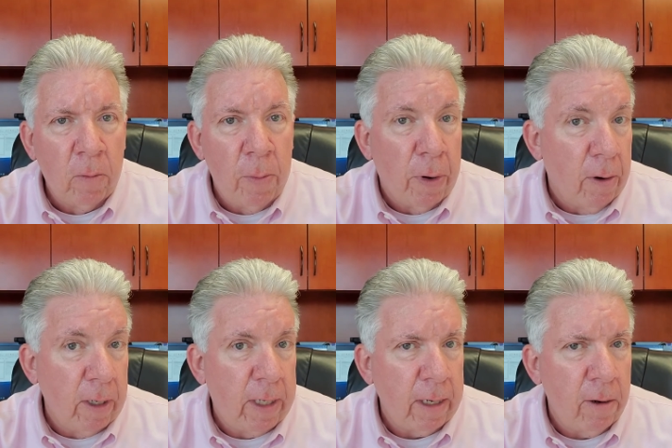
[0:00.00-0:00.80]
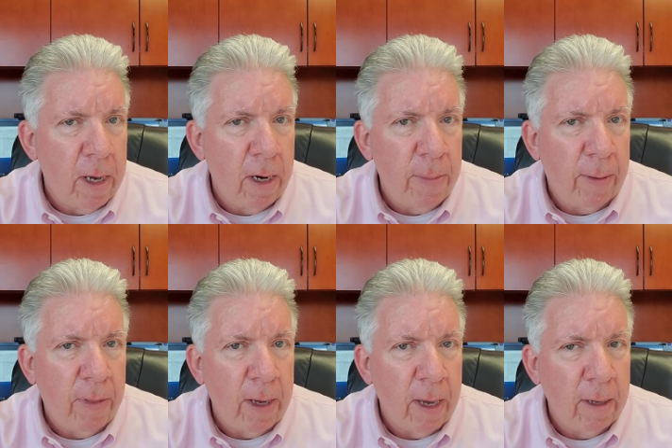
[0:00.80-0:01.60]
We put her on secukinumab
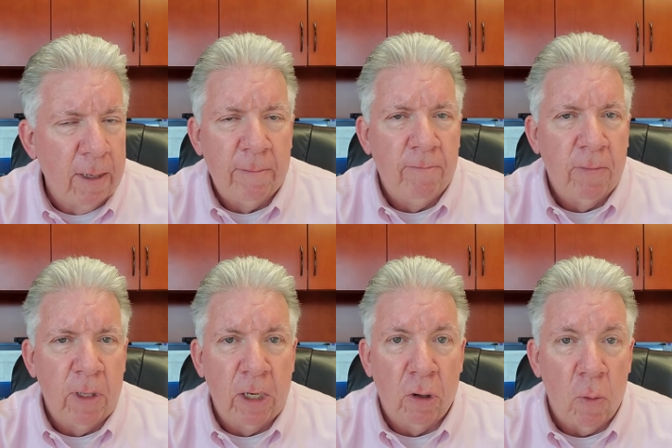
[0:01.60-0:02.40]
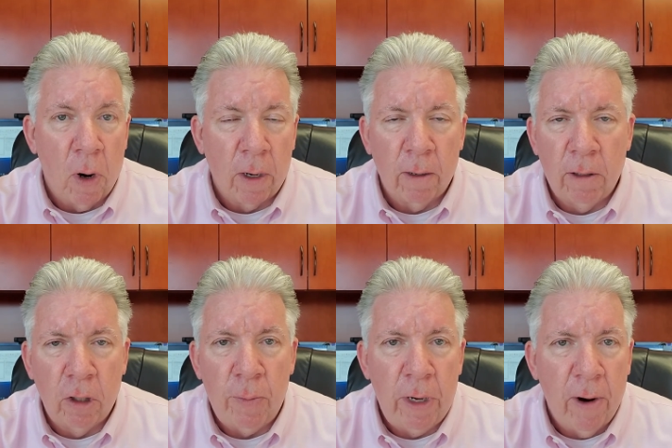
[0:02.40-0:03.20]
thinking, this will work.
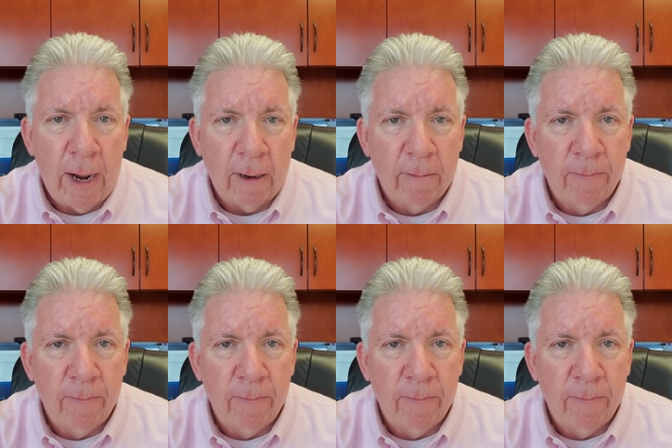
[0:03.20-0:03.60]
This will be great.